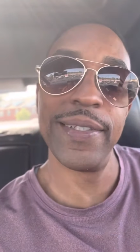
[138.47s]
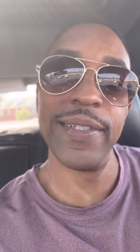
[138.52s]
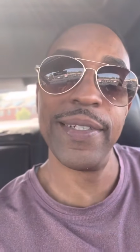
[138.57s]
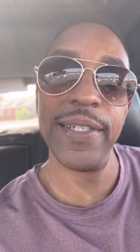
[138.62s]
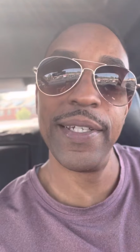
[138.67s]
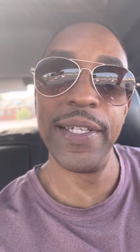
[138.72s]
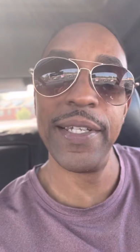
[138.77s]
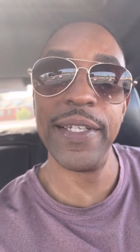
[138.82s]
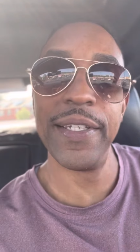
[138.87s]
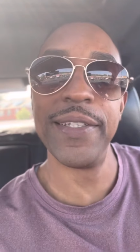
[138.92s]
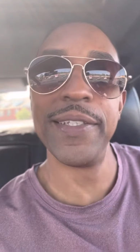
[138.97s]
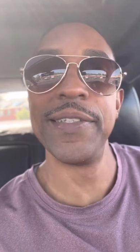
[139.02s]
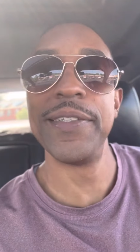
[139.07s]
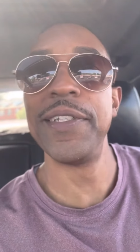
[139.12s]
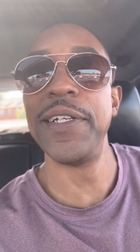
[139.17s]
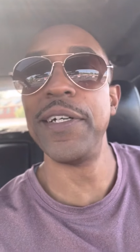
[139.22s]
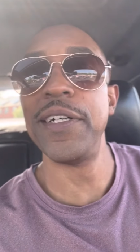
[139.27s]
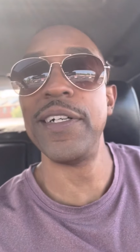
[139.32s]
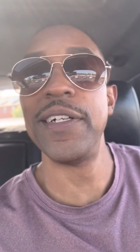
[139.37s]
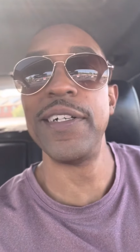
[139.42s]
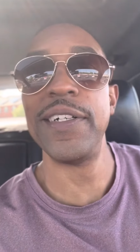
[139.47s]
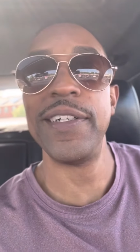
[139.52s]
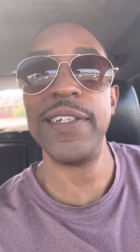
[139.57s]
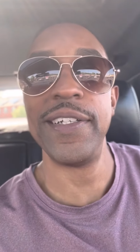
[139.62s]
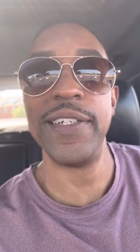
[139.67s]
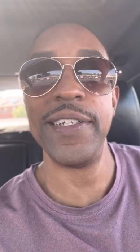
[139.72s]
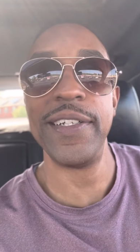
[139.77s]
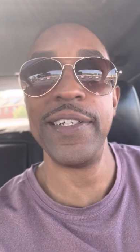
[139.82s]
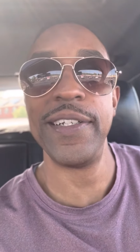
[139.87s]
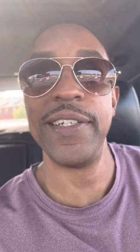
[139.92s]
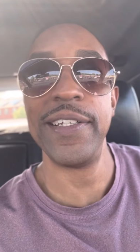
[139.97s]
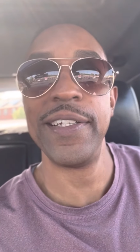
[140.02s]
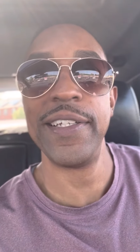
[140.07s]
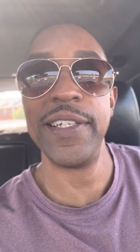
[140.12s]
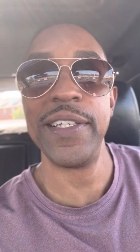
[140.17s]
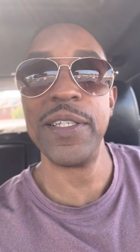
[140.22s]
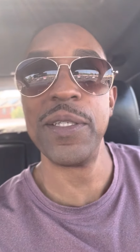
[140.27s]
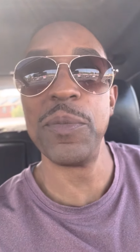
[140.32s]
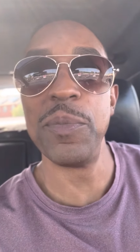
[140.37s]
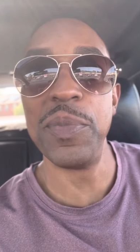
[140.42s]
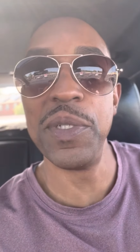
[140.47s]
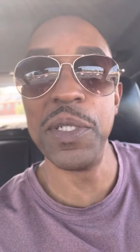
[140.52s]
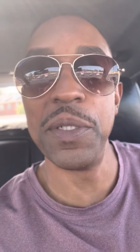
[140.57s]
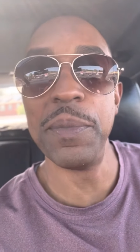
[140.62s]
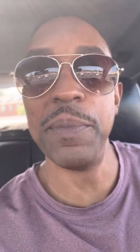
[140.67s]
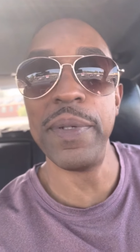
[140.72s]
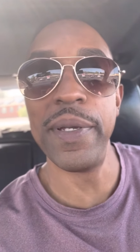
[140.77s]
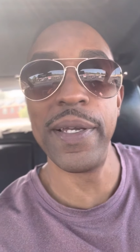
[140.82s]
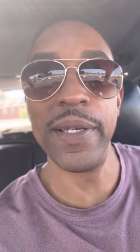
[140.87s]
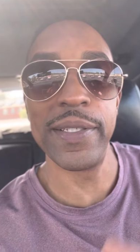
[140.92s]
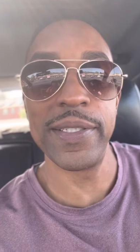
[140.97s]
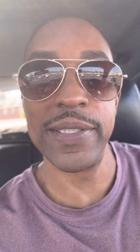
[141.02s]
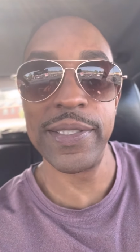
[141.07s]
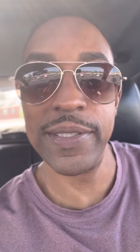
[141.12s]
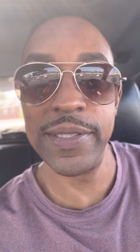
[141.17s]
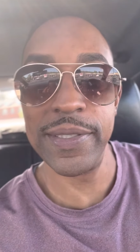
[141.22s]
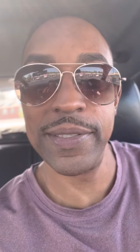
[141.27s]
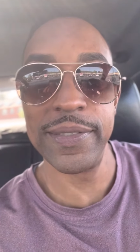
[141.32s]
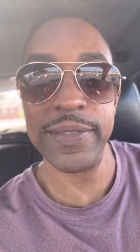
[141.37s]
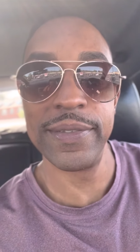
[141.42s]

and uh, be the best.